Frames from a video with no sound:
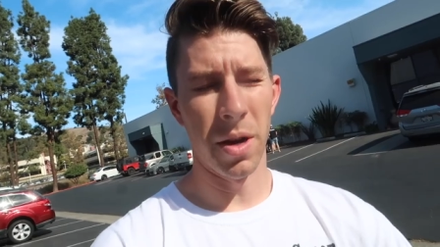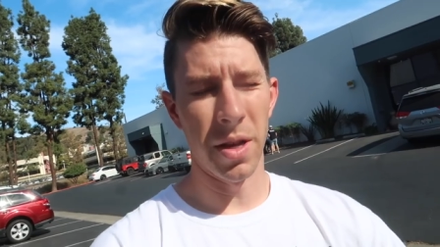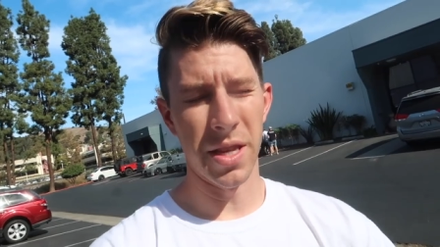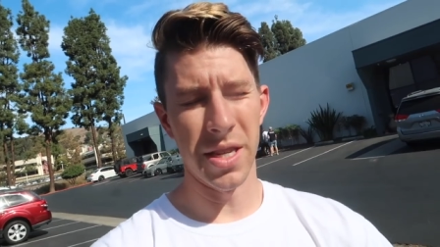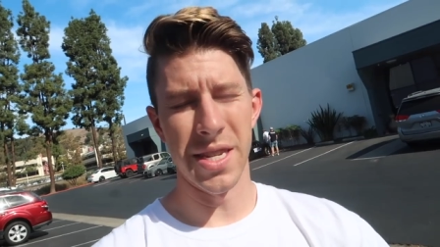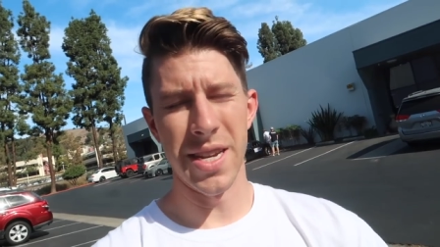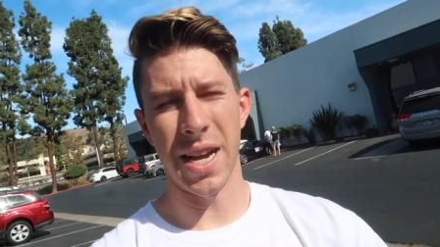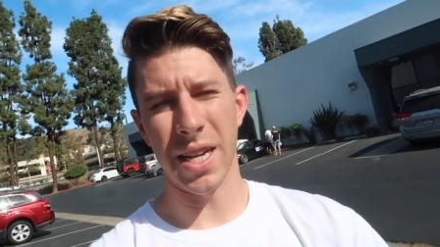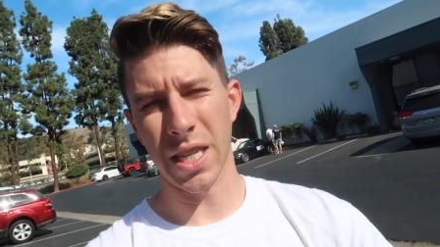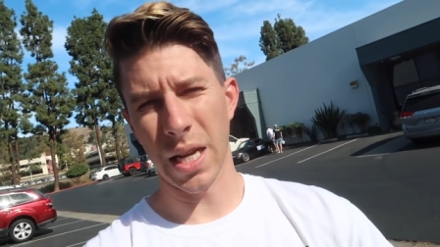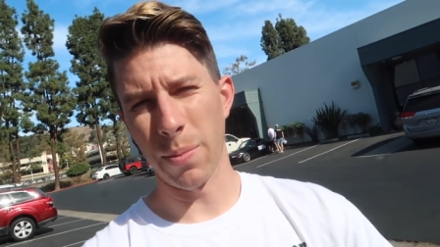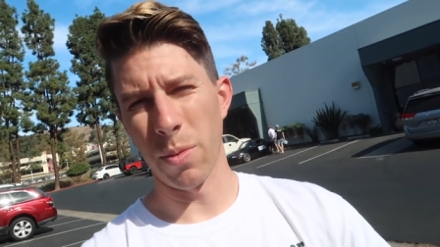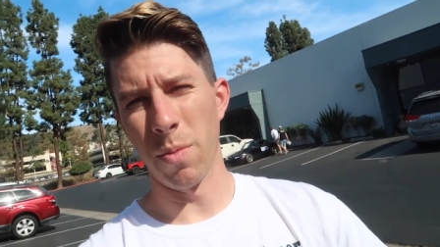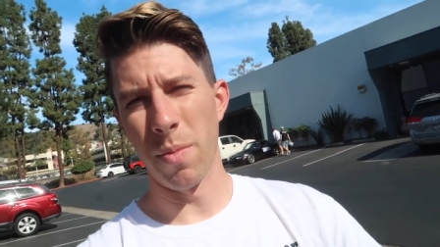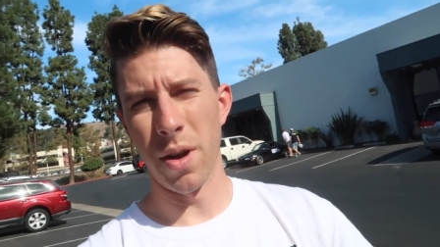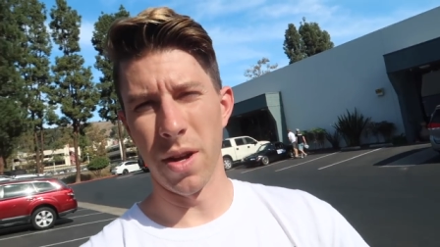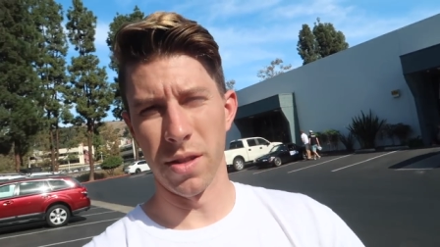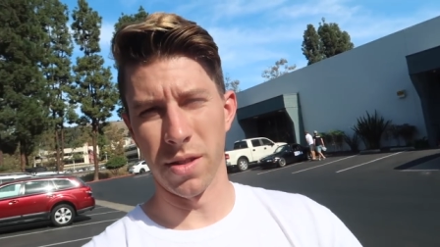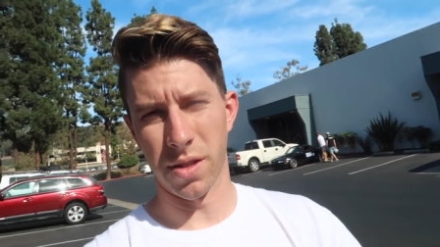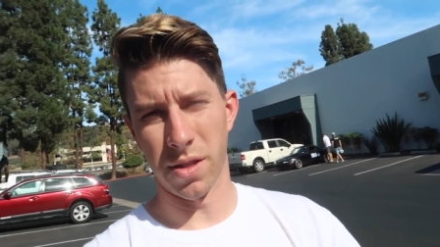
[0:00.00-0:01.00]
but these next couple
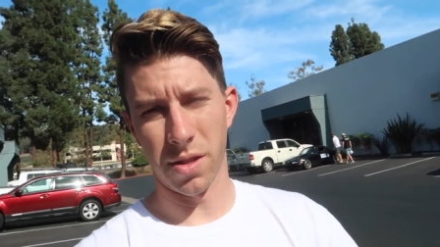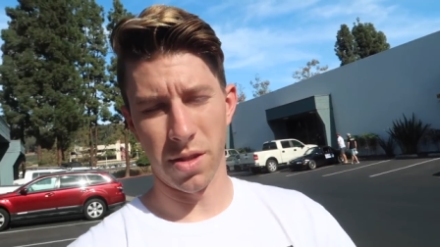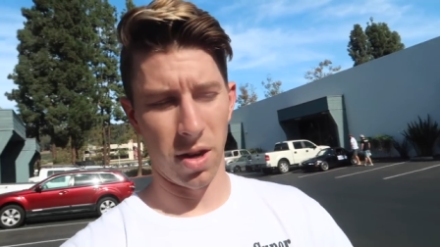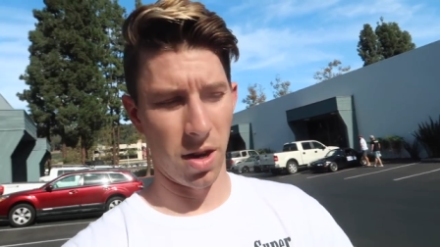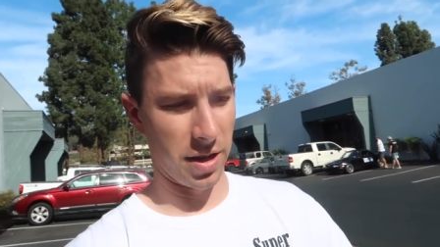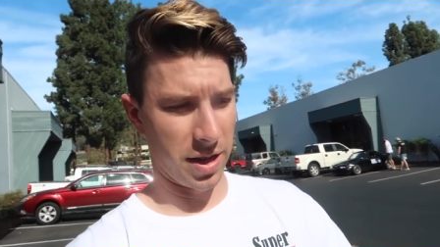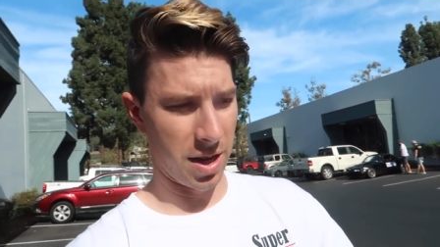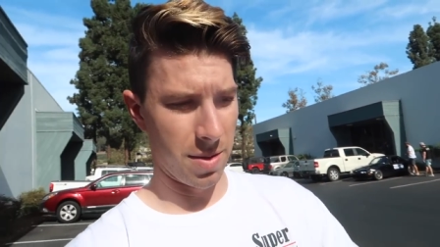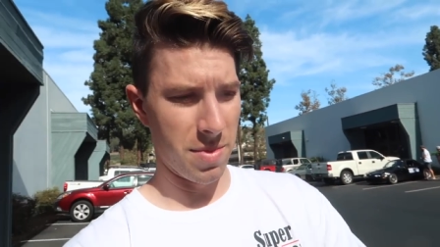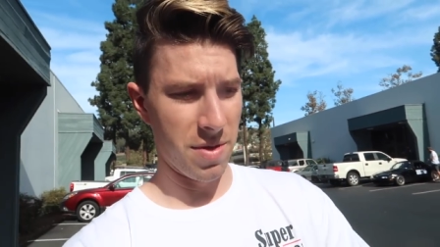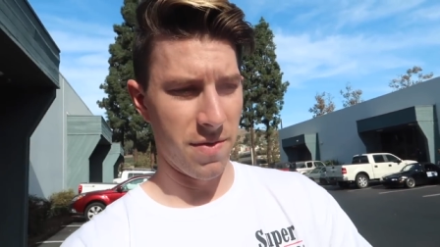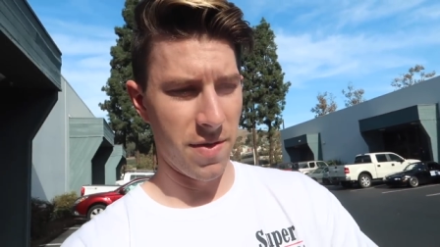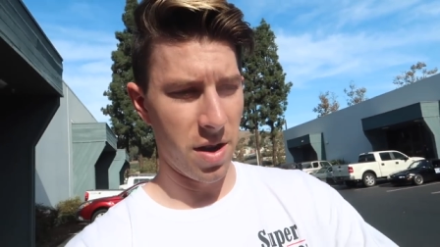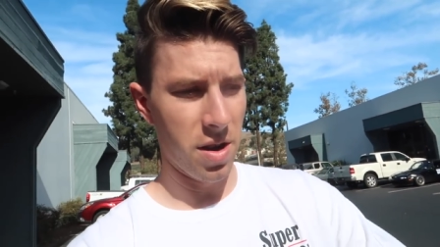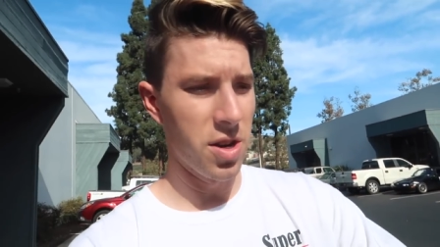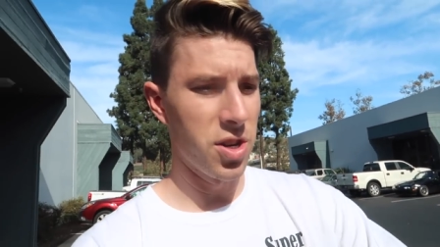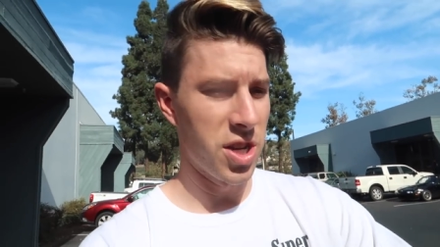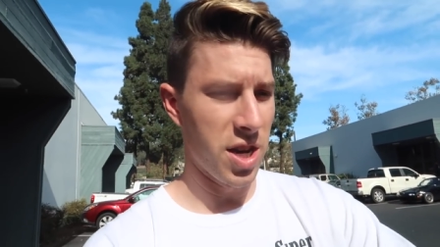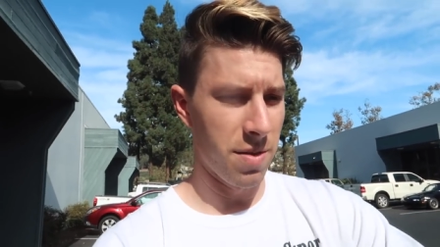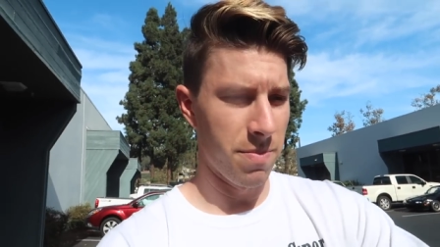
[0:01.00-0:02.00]
months are gonna be
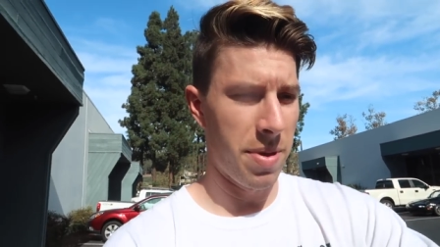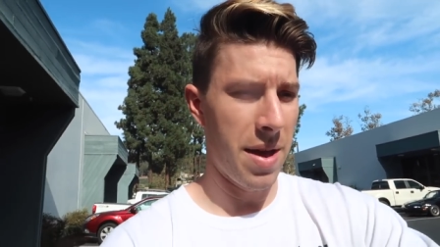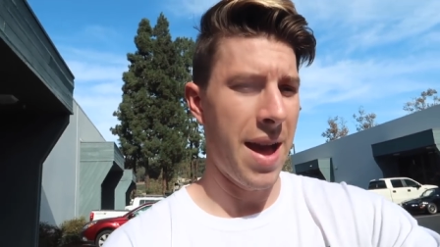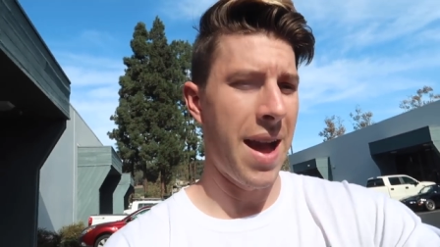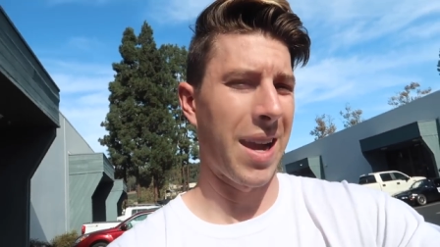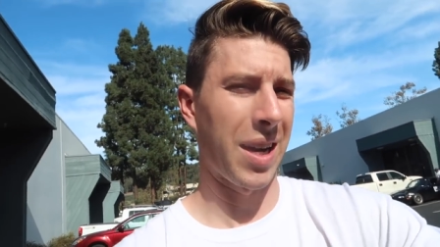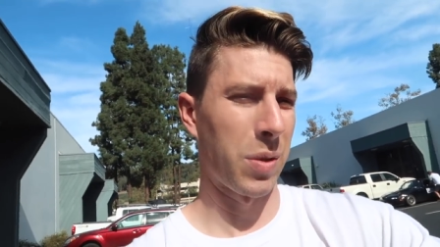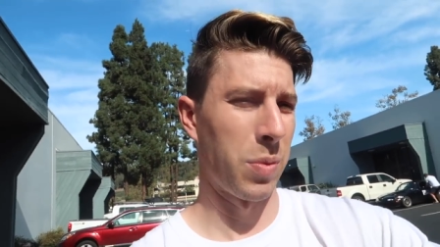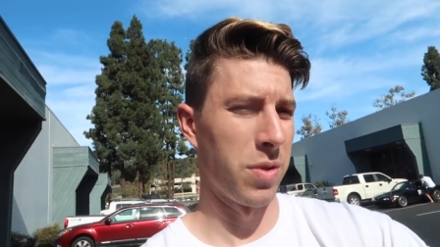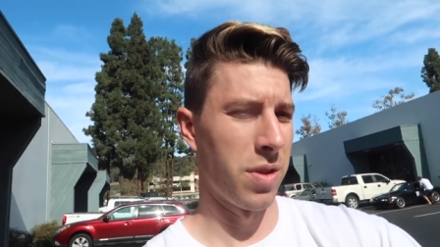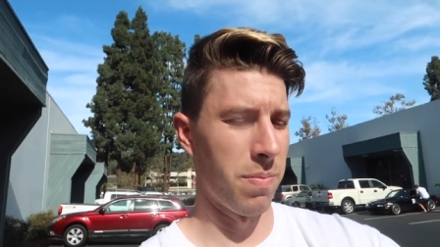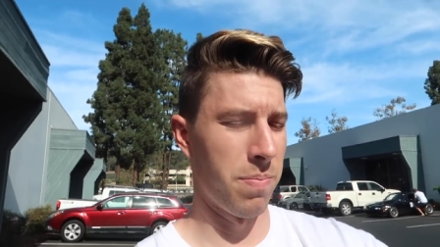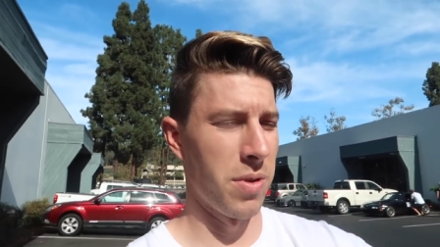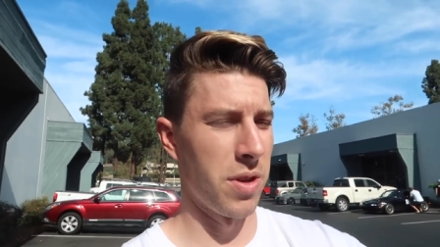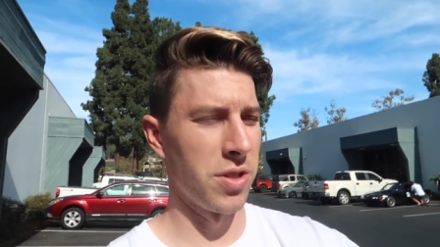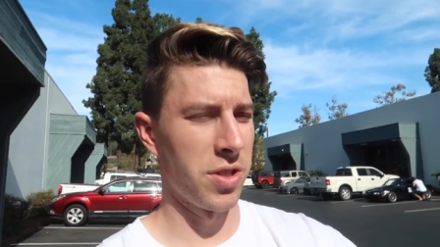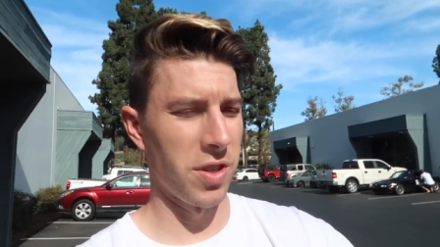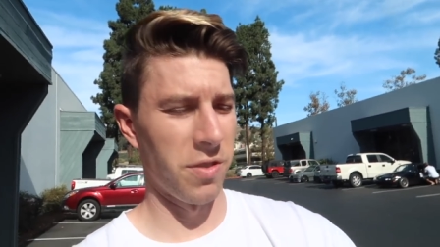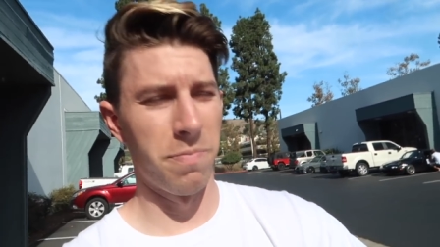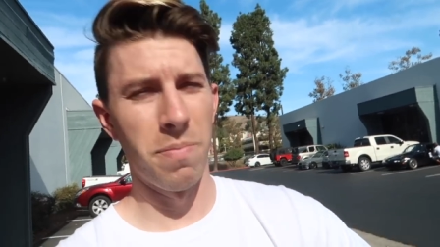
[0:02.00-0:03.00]
very jam-packed with a
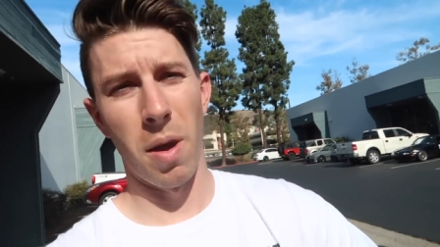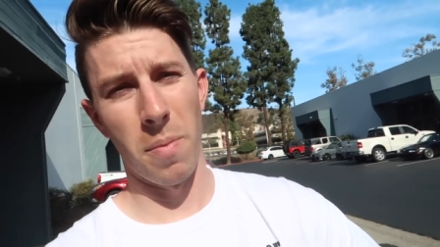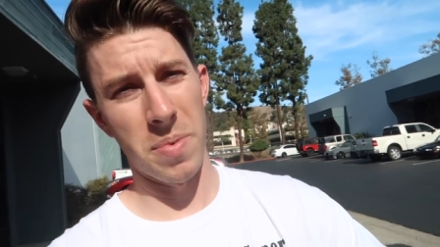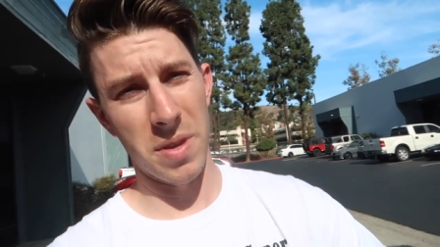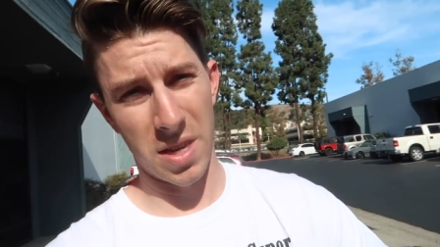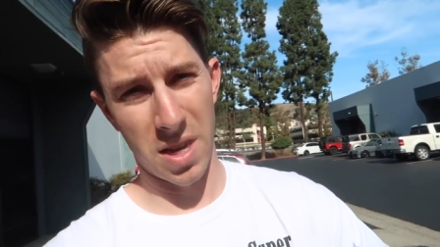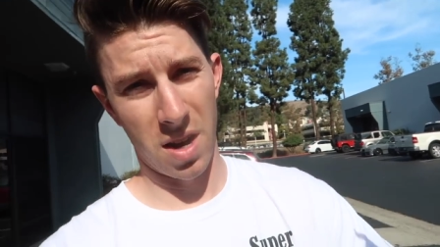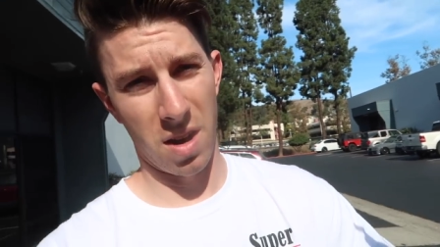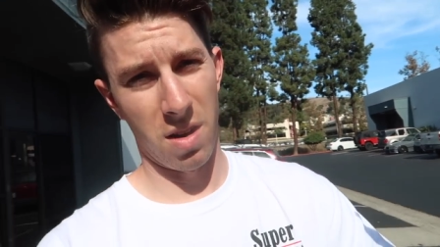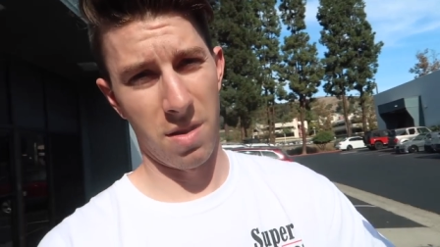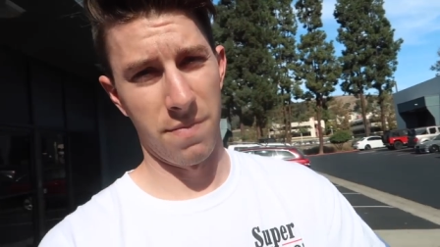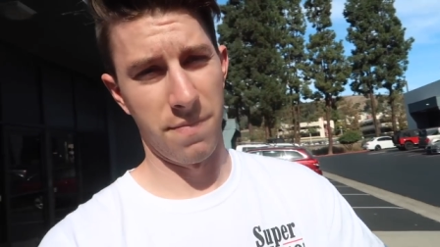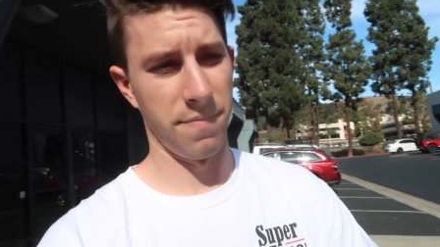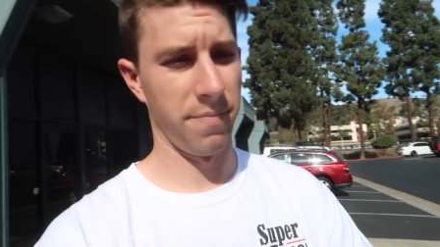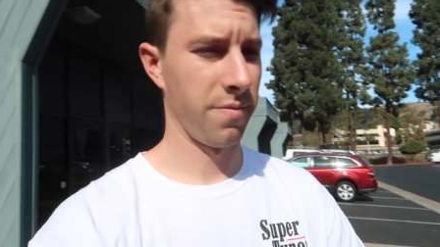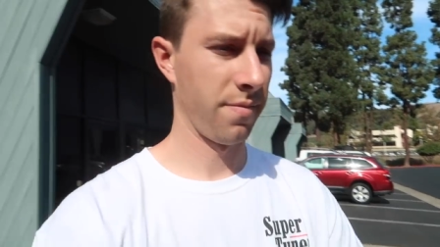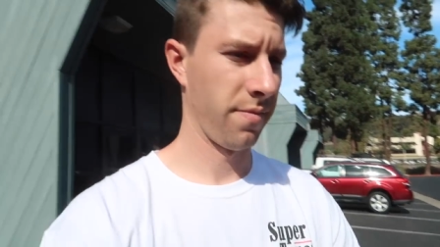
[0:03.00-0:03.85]
bunch of puppy care.